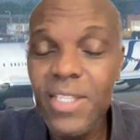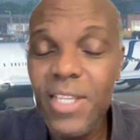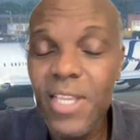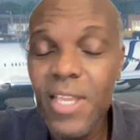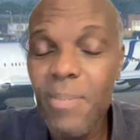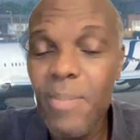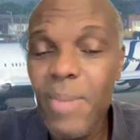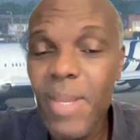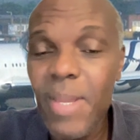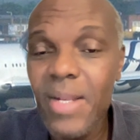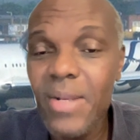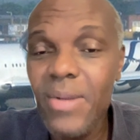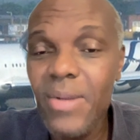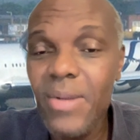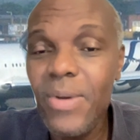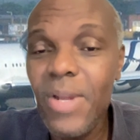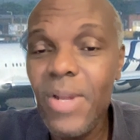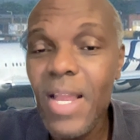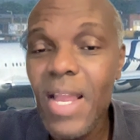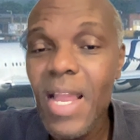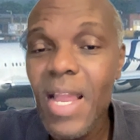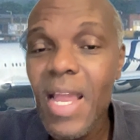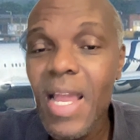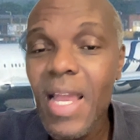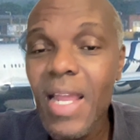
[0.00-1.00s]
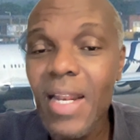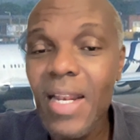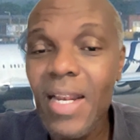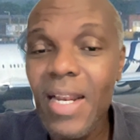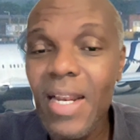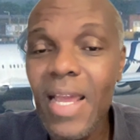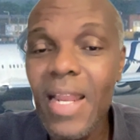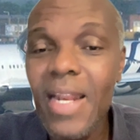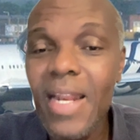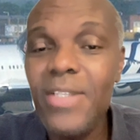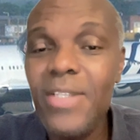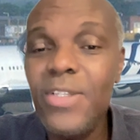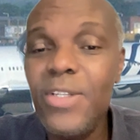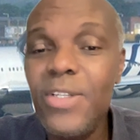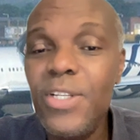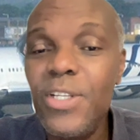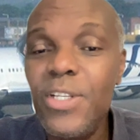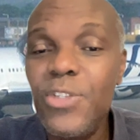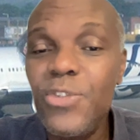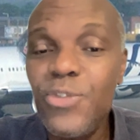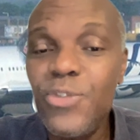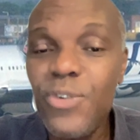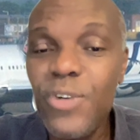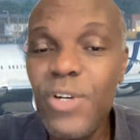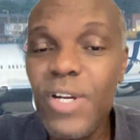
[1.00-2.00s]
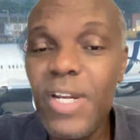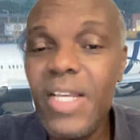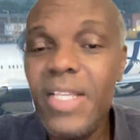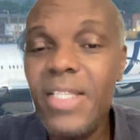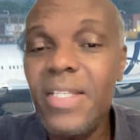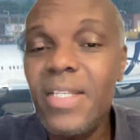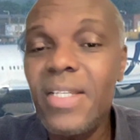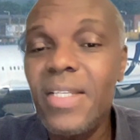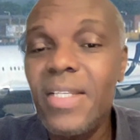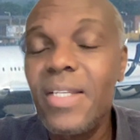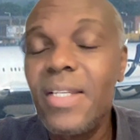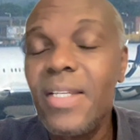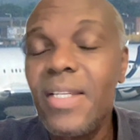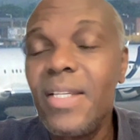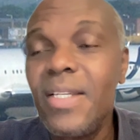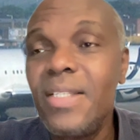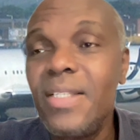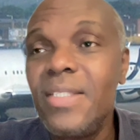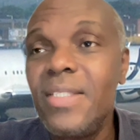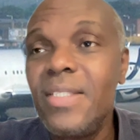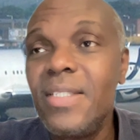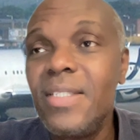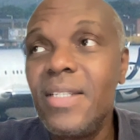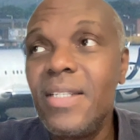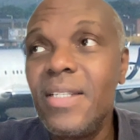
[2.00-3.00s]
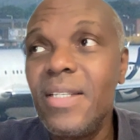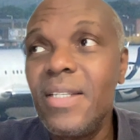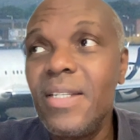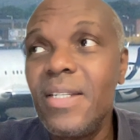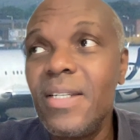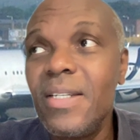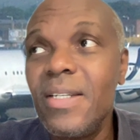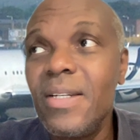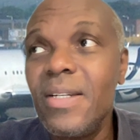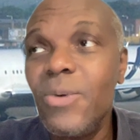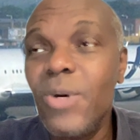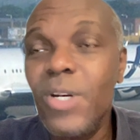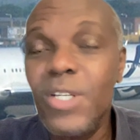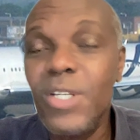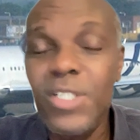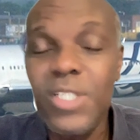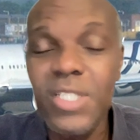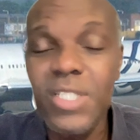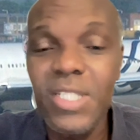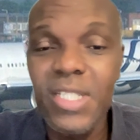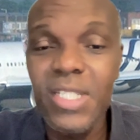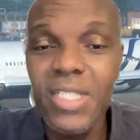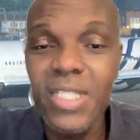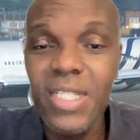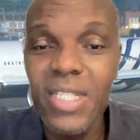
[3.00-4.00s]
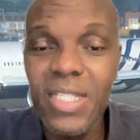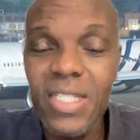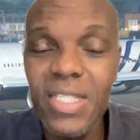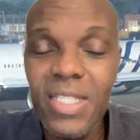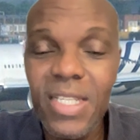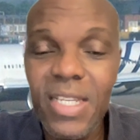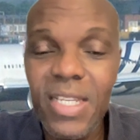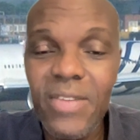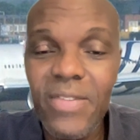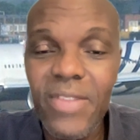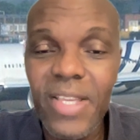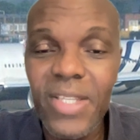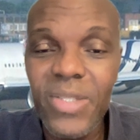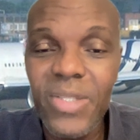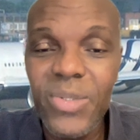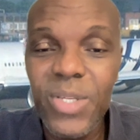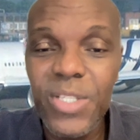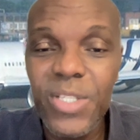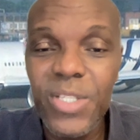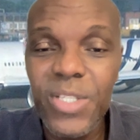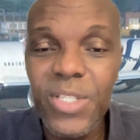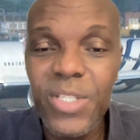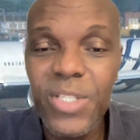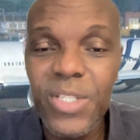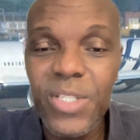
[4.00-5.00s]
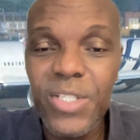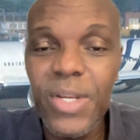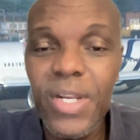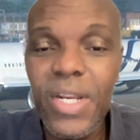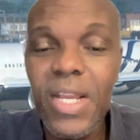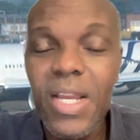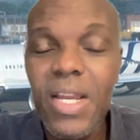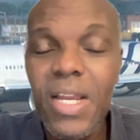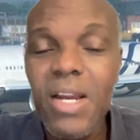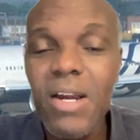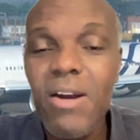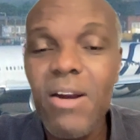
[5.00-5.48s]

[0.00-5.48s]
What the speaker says: So you may do Atlanta to Detroit to Washington, D.C., if that's what you're doing,